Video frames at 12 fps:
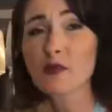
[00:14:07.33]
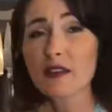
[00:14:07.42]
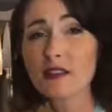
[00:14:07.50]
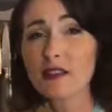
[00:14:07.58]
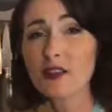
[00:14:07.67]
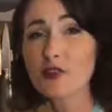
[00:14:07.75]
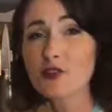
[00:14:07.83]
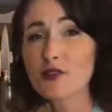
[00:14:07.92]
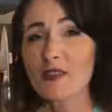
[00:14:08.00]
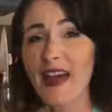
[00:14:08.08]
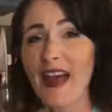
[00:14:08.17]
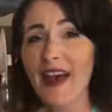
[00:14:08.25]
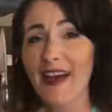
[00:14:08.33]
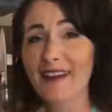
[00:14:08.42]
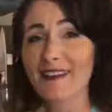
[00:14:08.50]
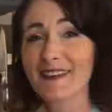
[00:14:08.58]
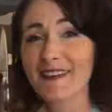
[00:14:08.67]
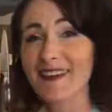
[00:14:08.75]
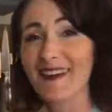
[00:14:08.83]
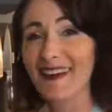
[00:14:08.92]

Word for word: Damn didn't it. you do that? Damn it.